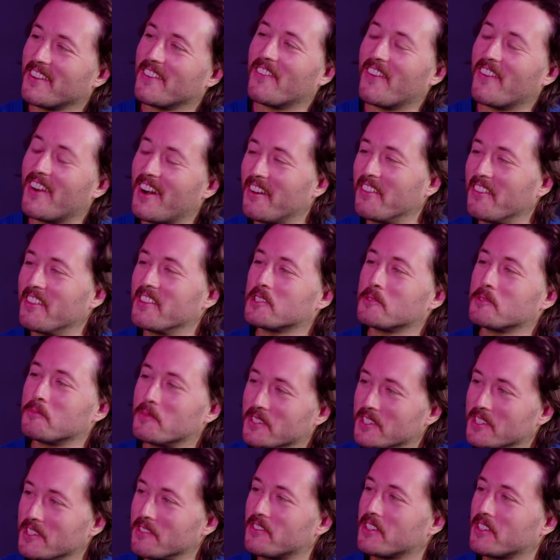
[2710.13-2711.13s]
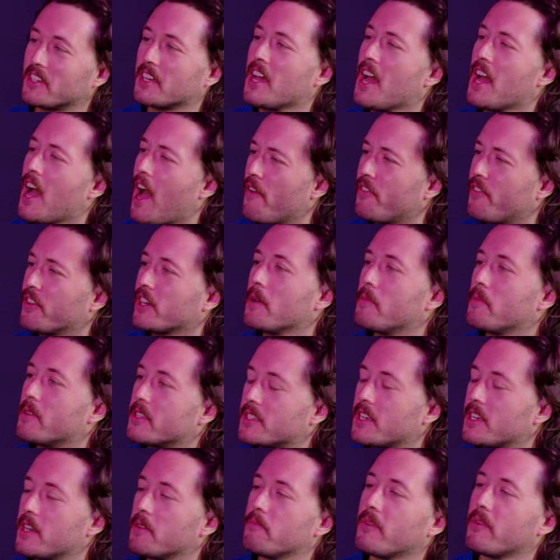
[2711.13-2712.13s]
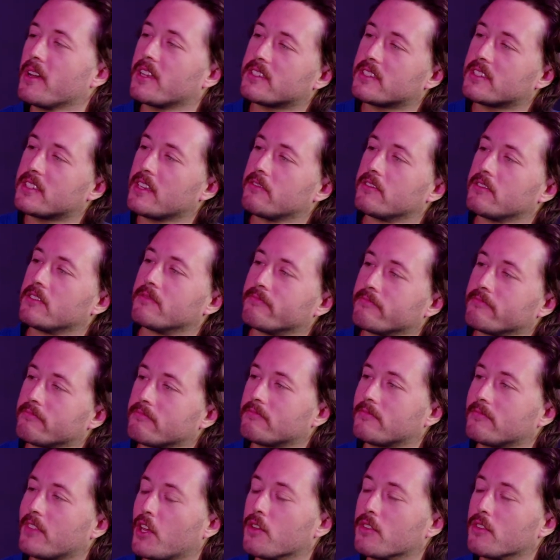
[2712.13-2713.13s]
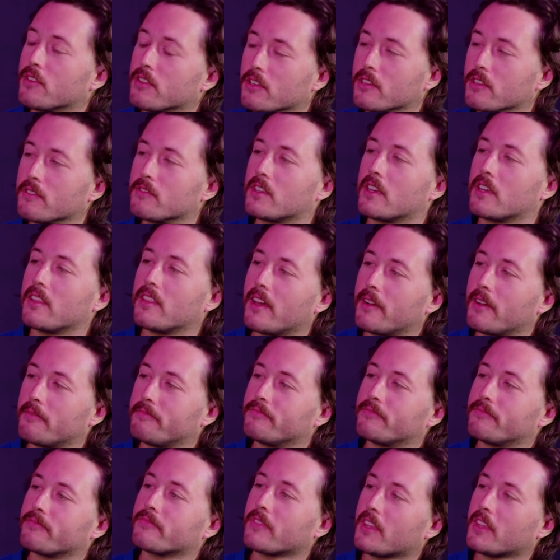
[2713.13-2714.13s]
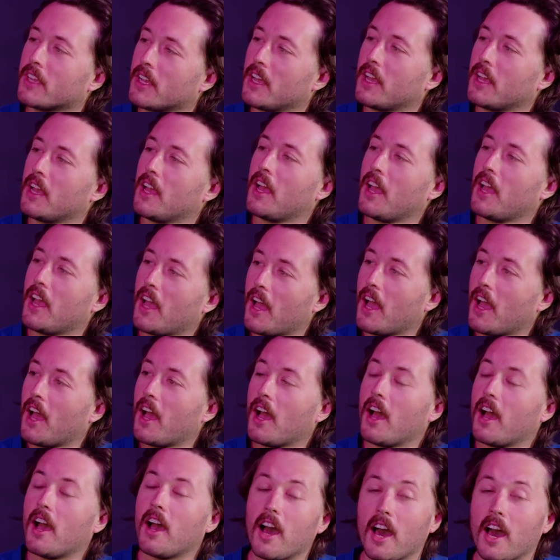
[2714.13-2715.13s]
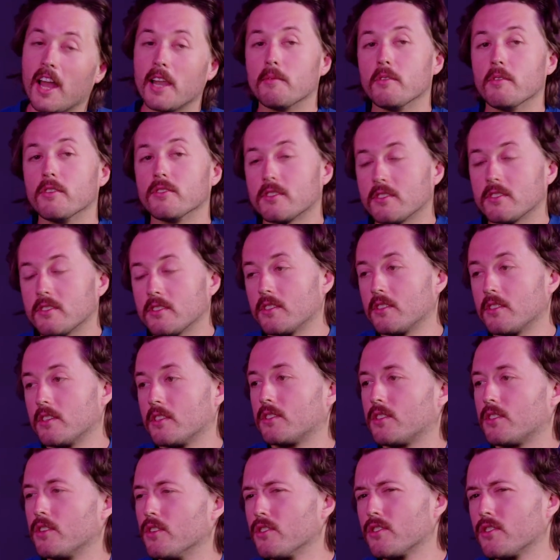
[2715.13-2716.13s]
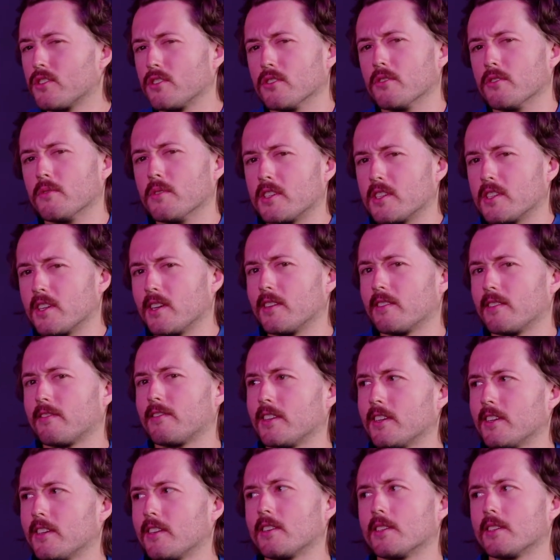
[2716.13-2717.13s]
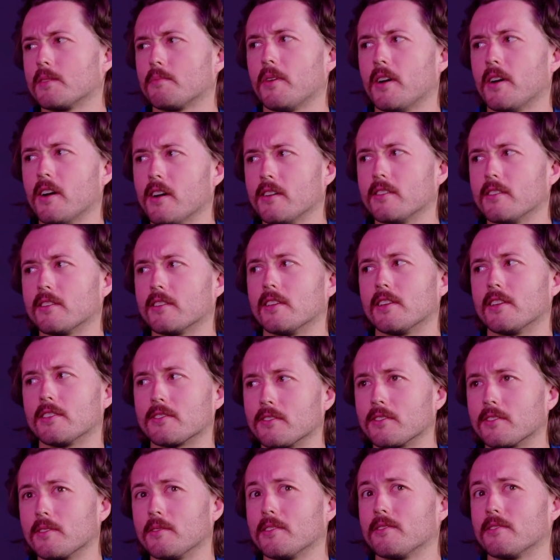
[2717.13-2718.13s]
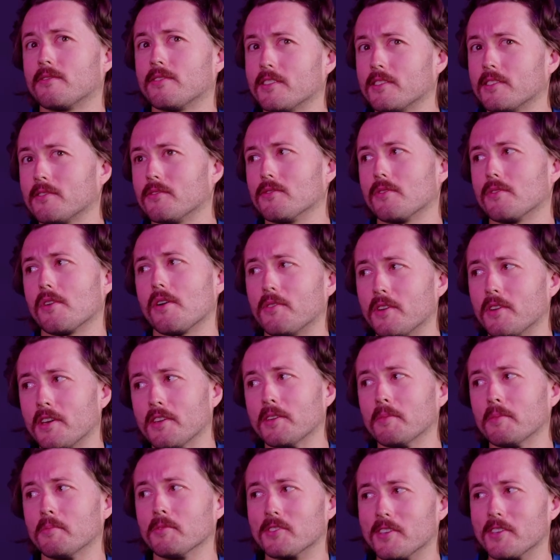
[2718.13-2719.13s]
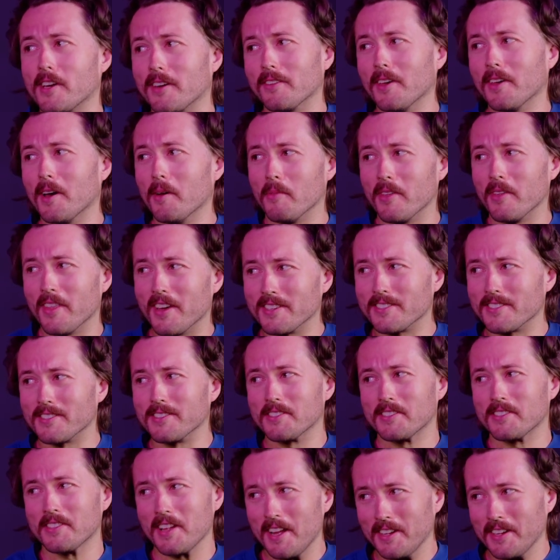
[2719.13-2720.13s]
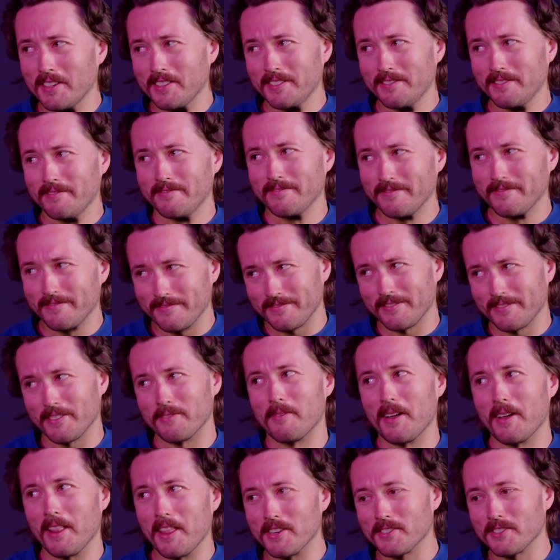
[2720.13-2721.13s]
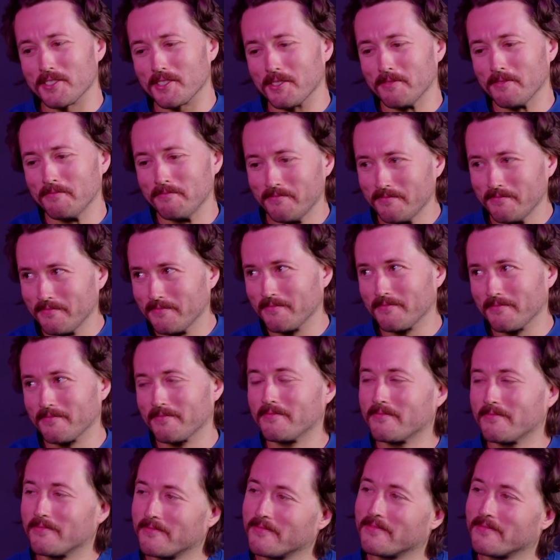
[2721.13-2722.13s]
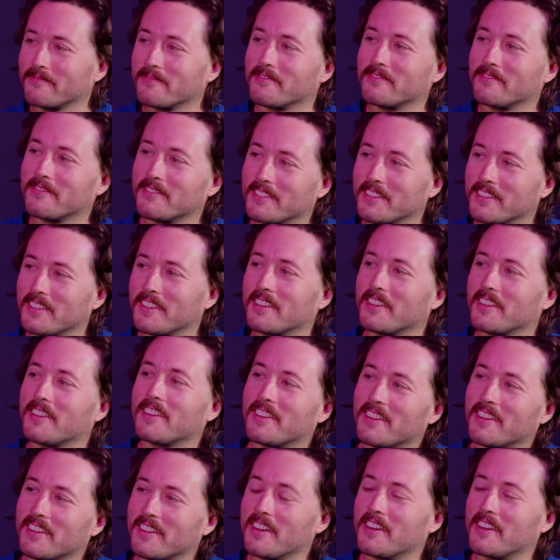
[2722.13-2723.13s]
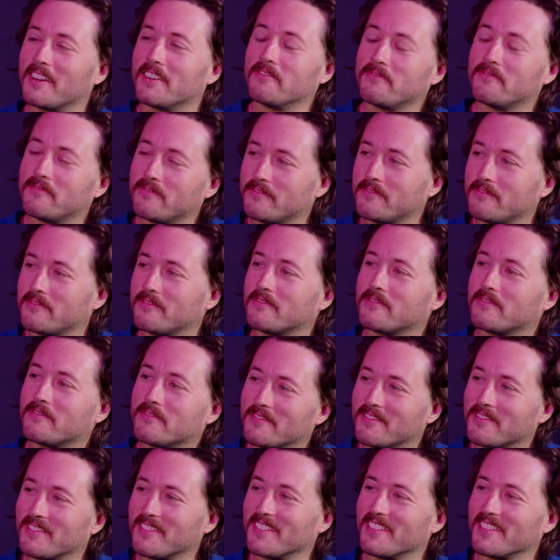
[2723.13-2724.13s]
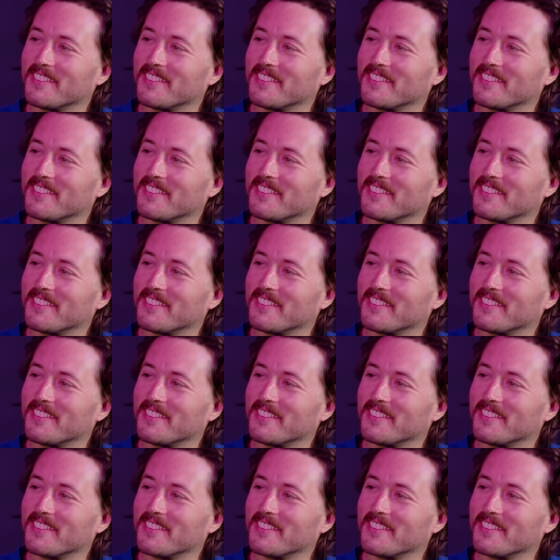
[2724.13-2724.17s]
Wow, that's specific. I think I'm at 7:10 now that you've said that. And I'm also doing a tour show, which I think is part of the Glasgow Comedy Festival as well. I need to double check that, but that's at the stand with my last show. And I'll just be around. So come talk to